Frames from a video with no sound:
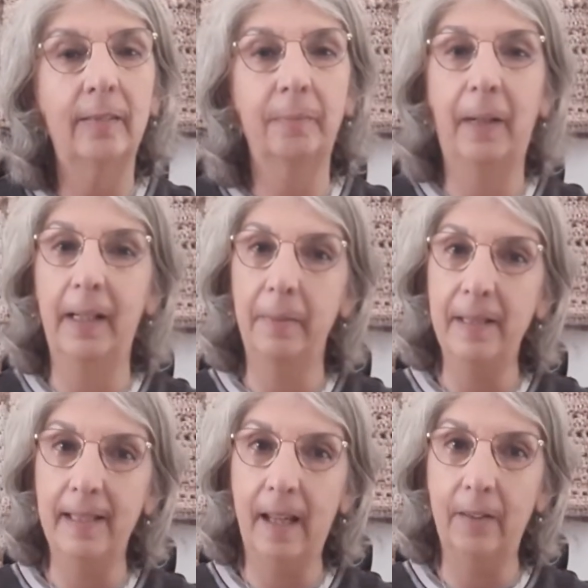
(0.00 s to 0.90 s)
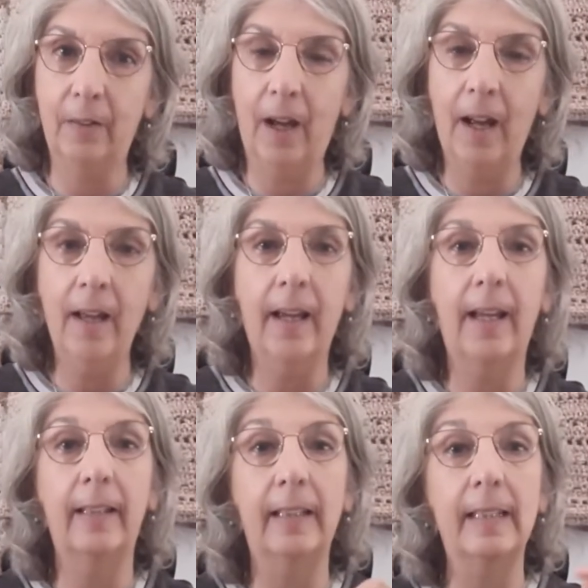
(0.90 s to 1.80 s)
My name is Sandra
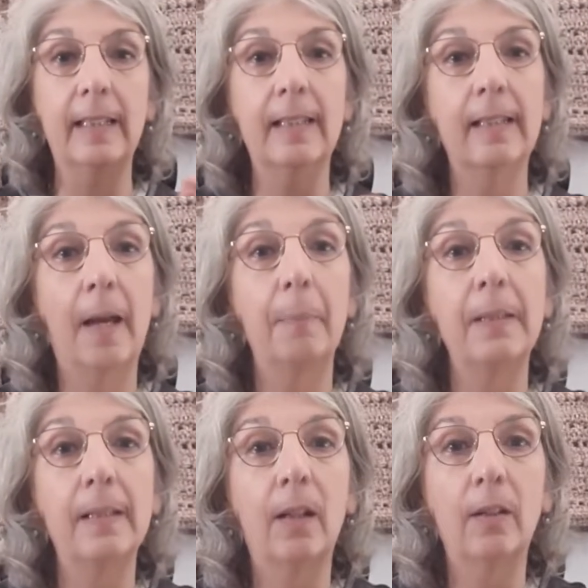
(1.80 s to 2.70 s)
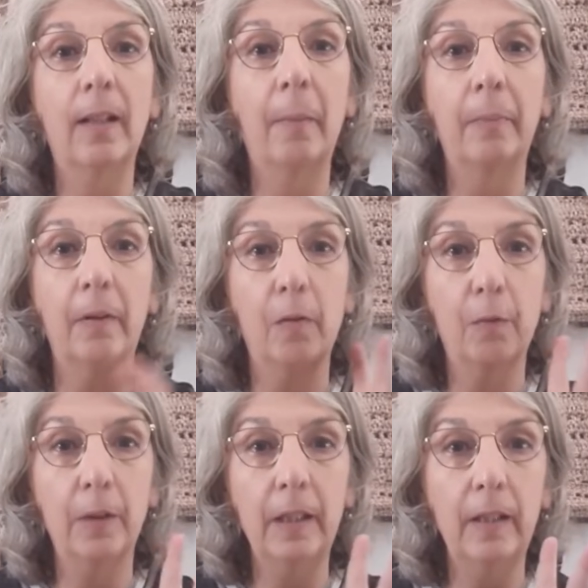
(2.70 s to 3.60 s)
and this is episode number
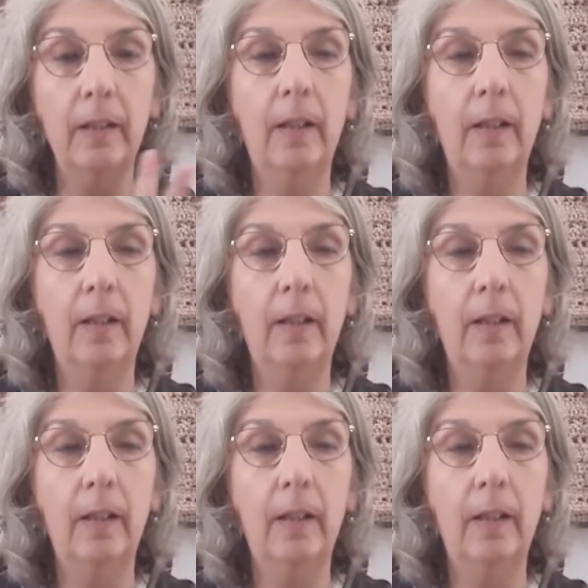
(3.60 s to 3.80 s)
3